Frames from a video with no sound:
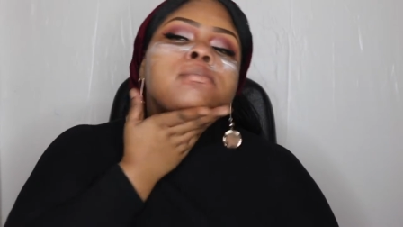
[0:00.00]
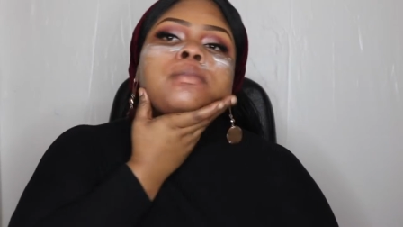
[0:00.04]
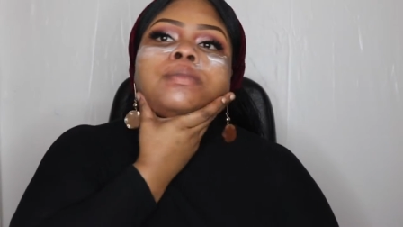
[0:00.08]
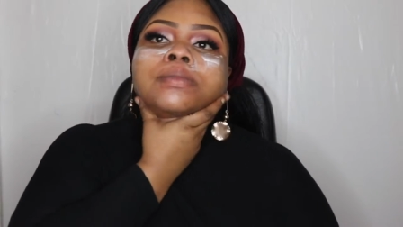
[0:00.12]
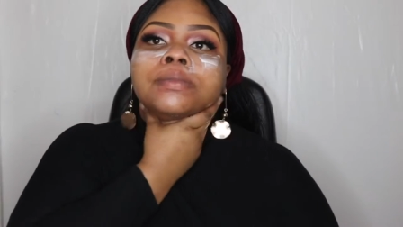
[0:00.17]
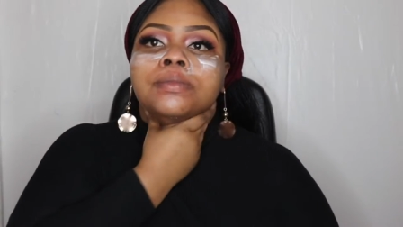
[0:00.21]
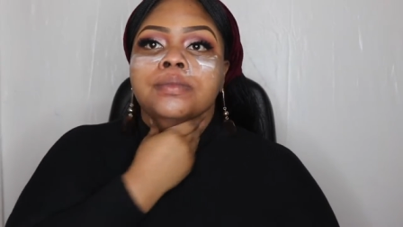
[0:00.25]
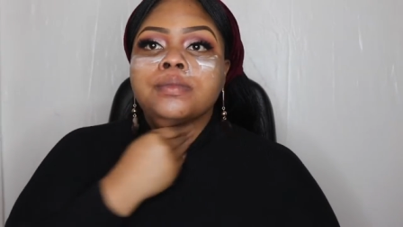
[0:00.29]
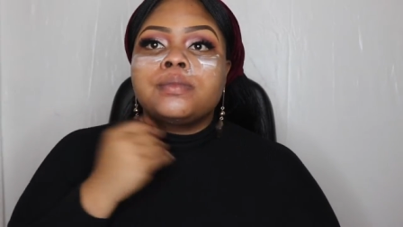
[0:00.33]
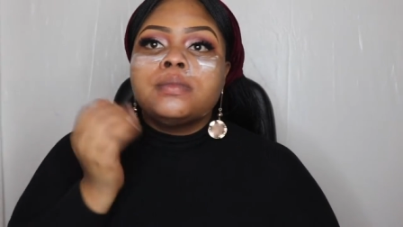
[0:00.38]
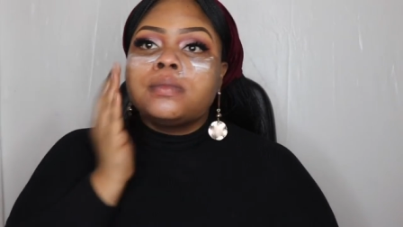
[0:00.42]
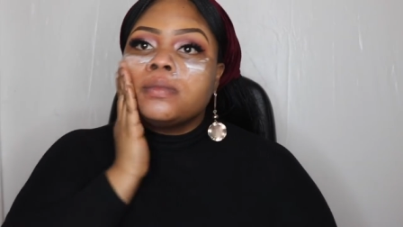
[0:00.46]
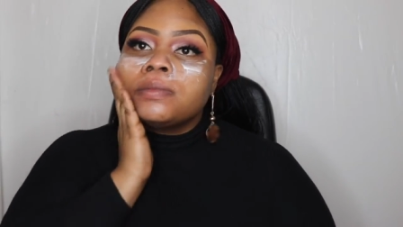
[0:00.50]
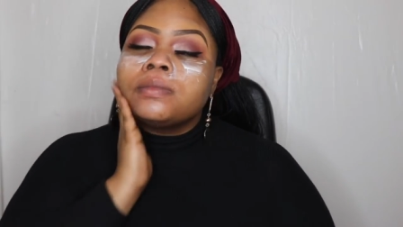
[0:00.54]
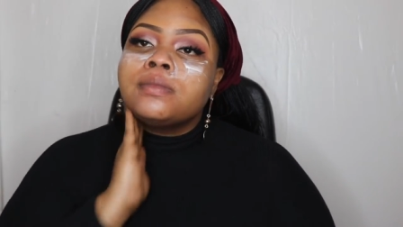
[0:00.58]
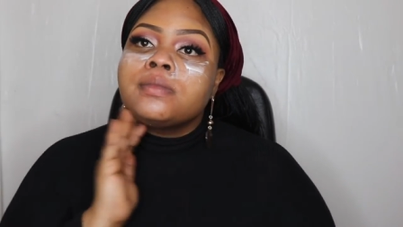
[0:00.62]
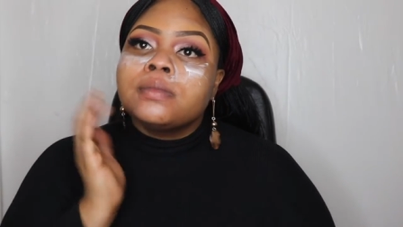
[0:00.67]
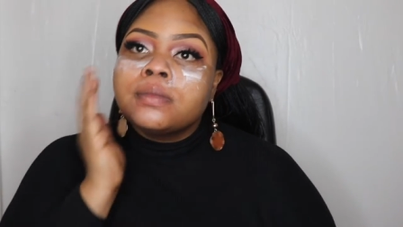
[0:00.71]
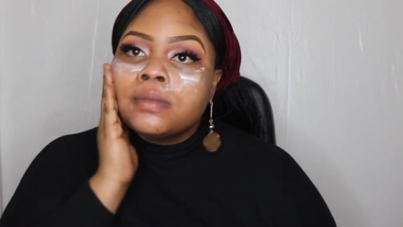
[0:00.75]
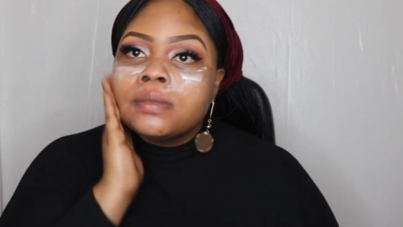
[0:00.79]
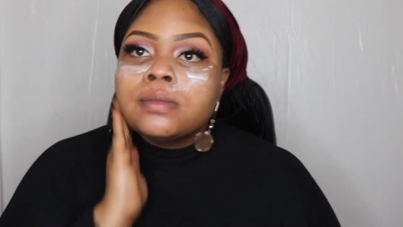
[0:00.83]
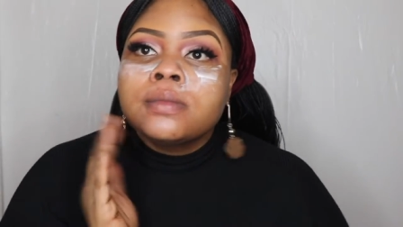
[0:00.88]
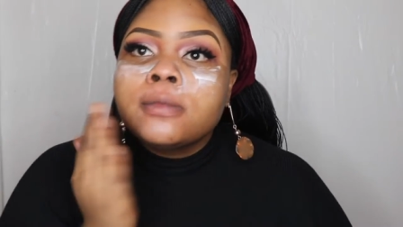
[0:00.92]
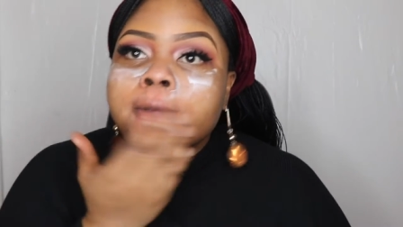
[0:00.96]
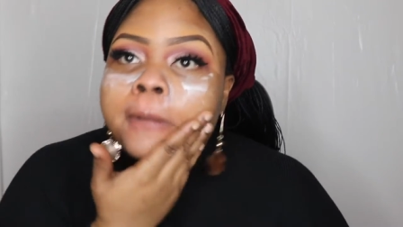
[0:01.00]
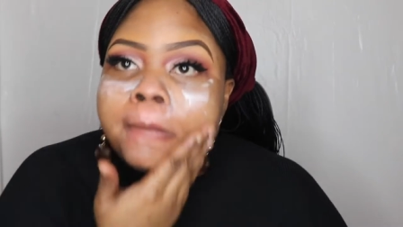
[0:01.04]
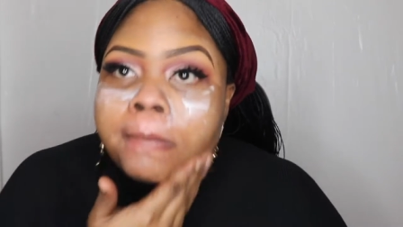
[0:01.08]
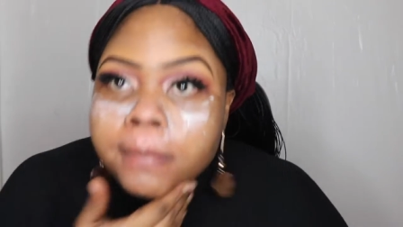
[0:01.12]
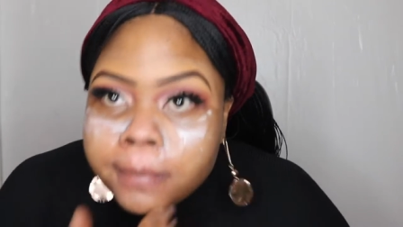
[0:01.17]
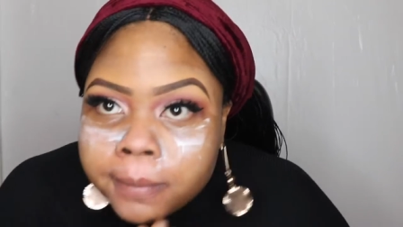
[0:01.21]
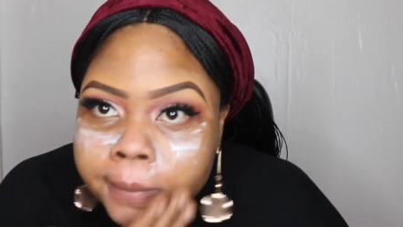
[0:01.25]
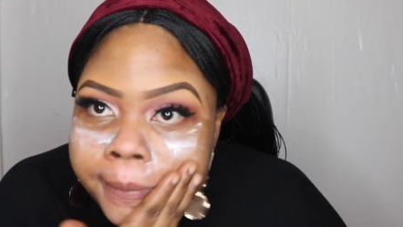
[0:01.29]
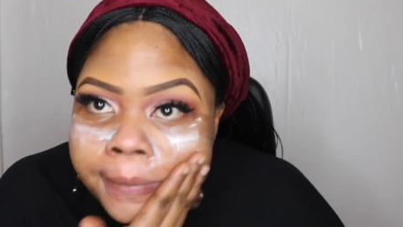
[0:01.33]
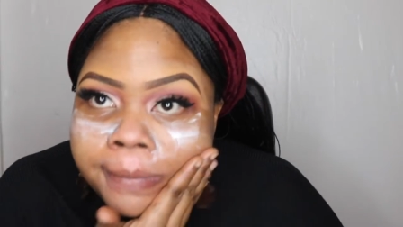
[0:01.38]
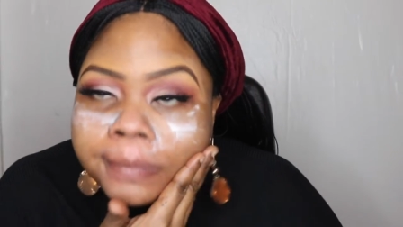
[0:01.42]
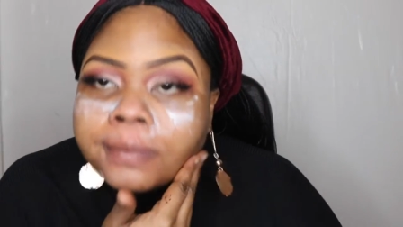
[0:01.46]
make sure your under
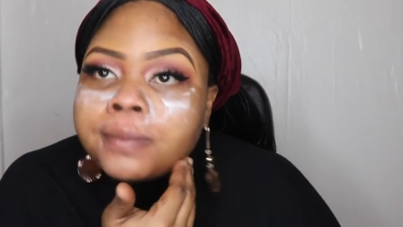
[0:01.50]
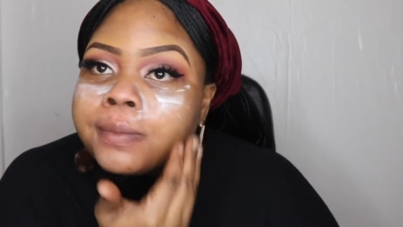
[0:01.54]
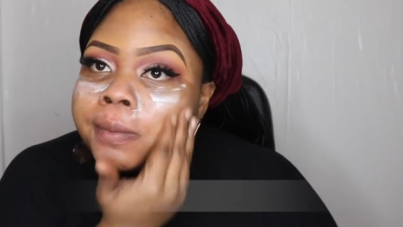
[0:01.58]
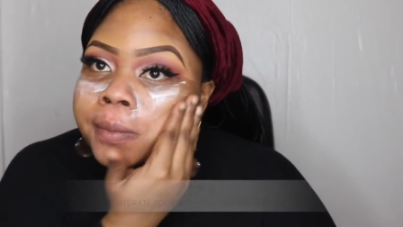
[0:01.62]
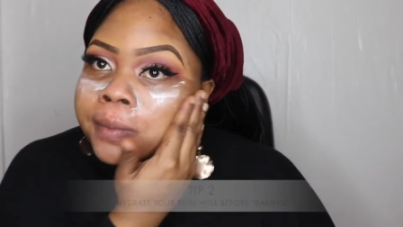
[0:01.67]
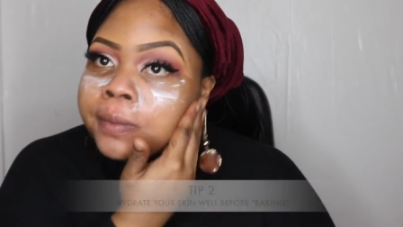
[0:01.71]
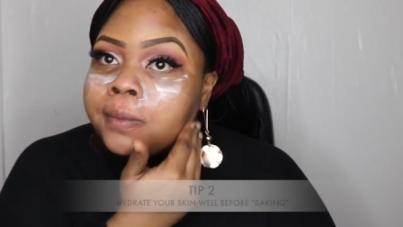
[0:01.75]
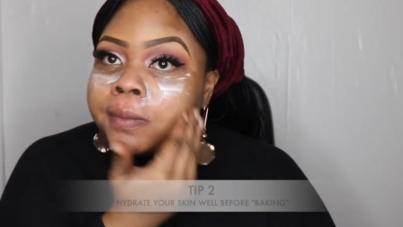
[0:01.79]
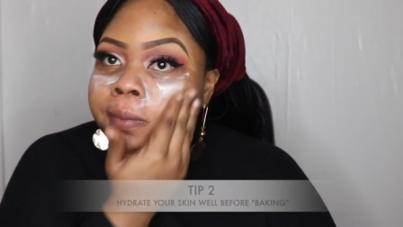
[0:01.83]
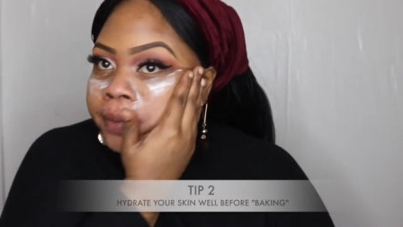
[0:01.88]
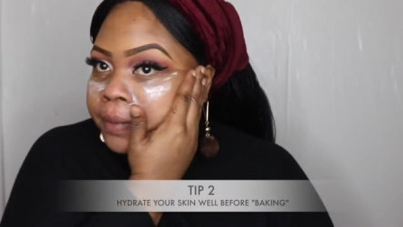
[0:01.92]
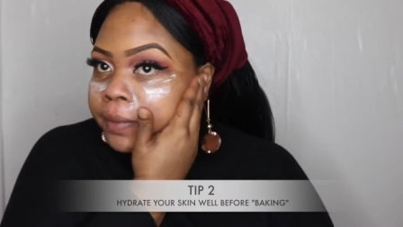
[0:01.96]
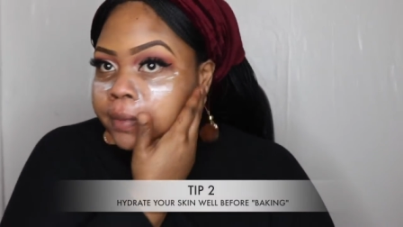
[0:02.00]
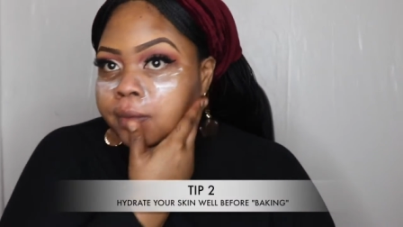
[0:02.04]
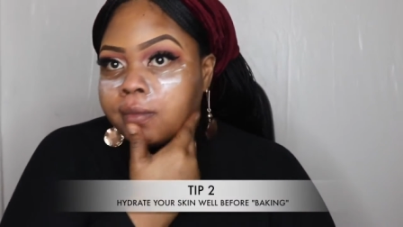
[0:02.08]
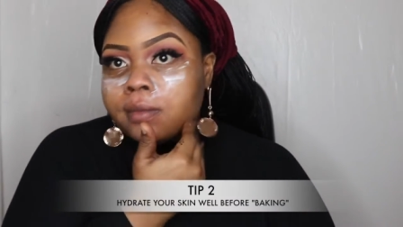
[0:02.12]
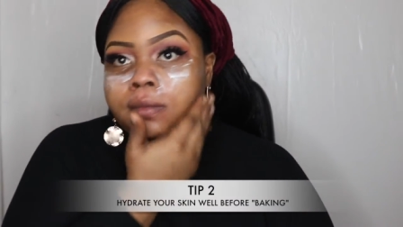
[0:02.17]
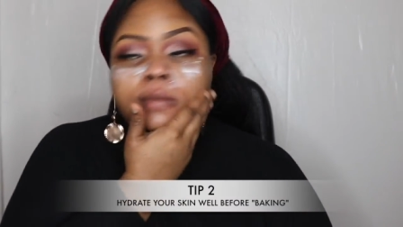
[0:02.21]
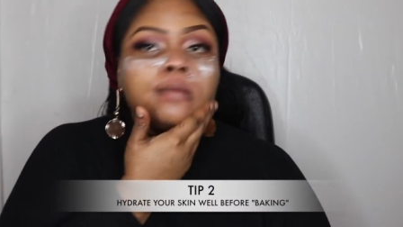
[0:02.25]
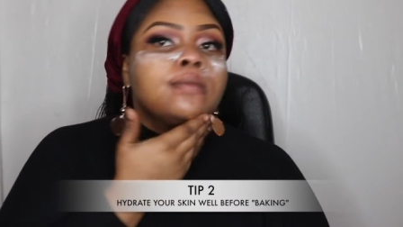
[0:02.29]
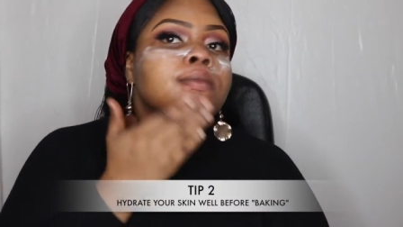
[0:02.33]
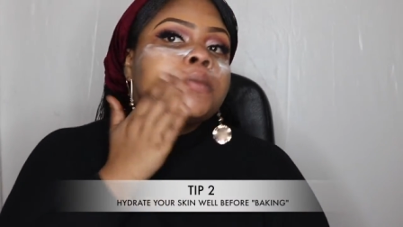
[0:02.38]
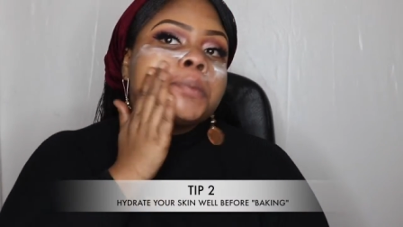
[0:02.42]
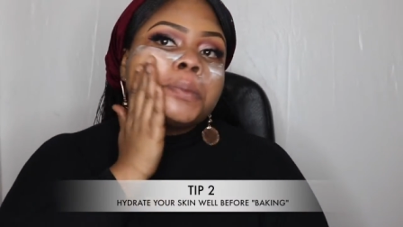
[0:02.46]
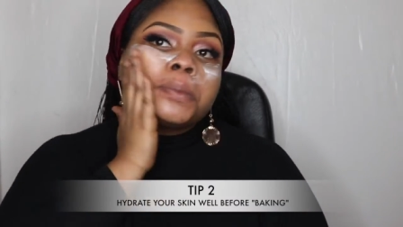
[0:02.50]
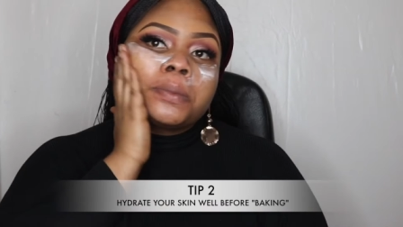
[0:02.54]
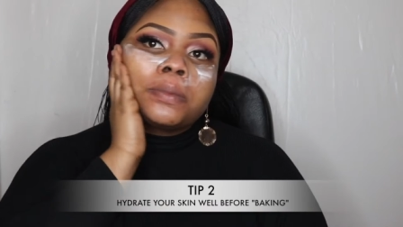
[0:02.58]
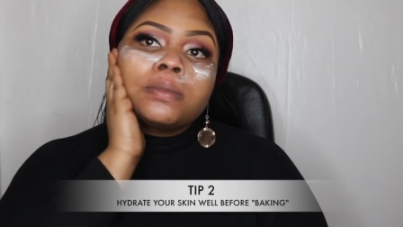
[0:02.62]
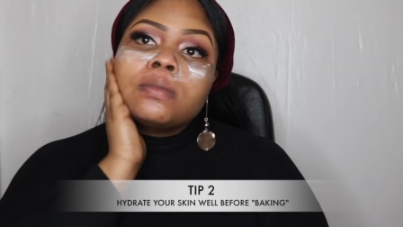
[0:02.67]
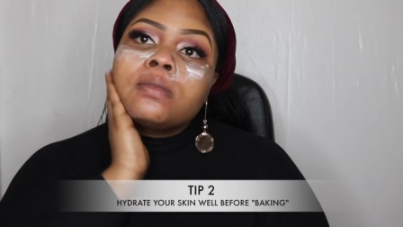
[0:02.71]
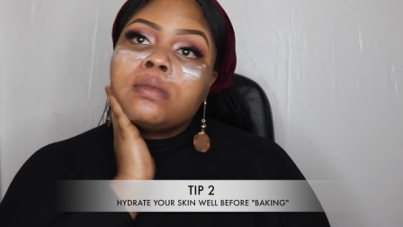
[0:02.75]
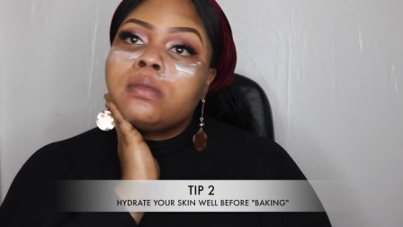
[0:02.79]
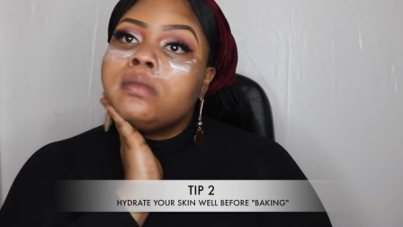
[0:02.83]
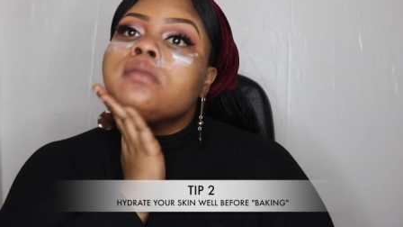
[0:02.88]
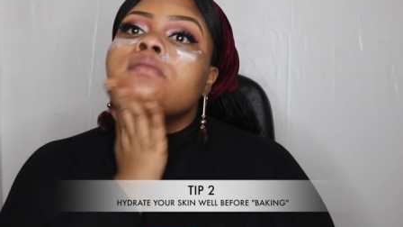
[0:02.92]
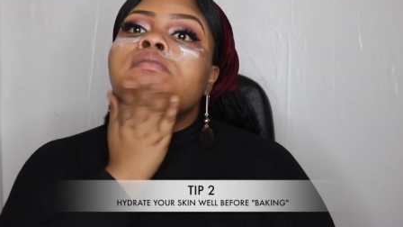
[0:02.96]
eye is well
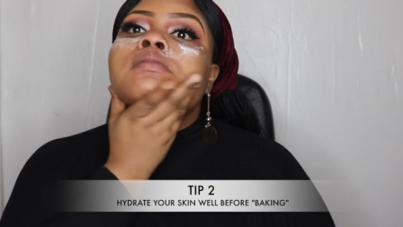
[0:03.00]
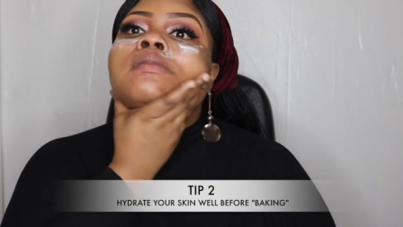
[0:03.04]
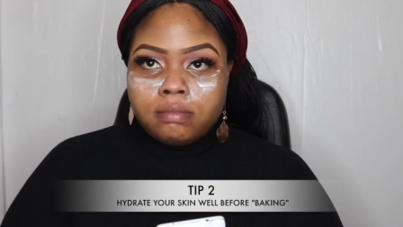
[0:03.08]
moisturized.